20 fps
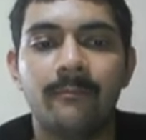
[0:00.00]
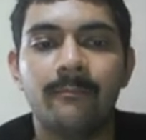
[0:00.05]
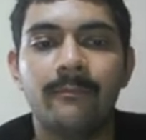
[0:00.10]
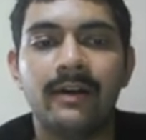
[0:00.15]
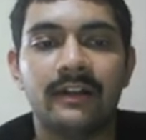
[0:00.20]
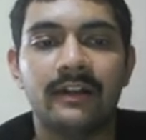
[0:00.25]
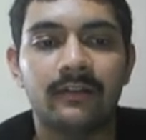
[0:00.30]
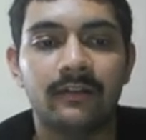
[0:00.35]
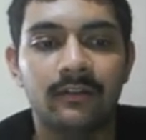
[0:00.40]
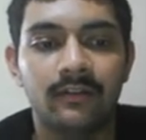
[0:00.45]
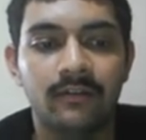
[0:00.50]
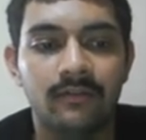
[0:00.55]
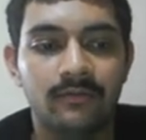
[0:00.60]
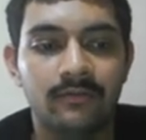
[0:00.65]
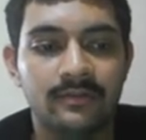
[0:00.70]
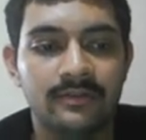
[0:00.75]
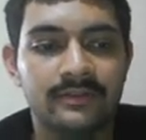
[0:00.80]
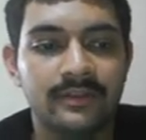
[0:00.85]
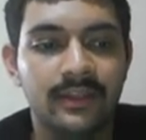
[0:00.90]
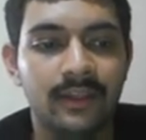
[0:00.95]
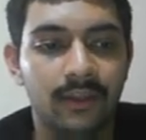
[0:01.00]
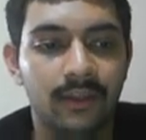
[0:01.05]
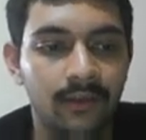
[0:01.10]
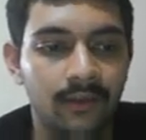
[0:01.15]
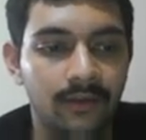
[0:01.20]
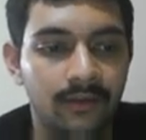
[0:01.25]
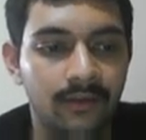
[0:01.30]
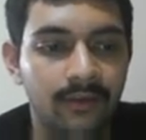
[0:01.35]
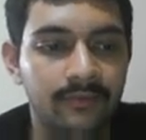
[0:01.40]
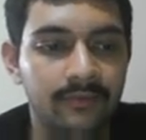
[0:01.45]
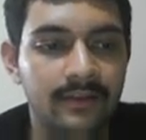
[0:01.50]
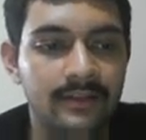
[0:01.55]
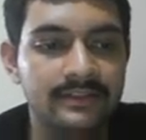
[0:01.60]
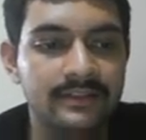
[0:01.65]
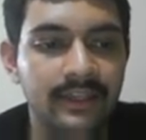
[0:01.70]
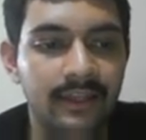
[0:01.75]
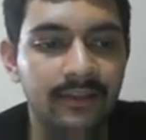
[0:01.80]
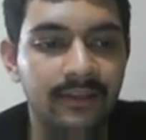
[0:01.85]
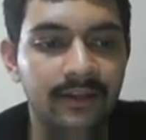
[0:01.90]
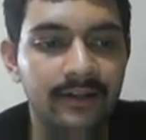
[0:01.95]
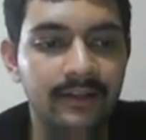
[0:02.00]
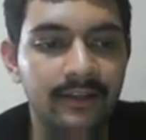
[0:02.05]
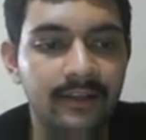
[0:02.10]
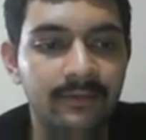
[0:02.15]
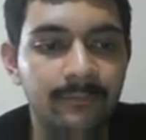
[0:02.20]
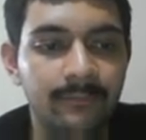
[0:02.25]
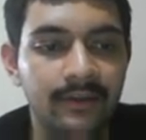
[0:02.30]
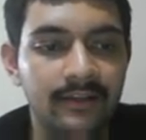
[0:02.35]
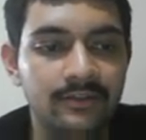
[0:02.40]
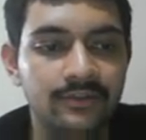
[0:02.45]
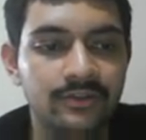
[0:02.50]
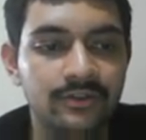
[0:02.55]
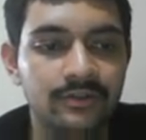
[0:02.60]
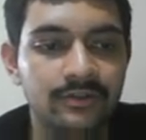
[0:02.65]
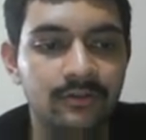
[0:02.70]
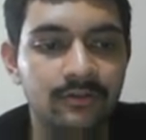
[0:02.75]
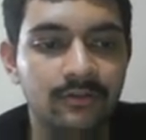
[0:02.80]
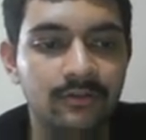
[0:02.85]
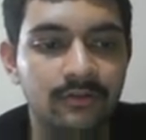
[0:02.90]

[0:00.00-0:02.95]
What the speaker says: But see, in the second image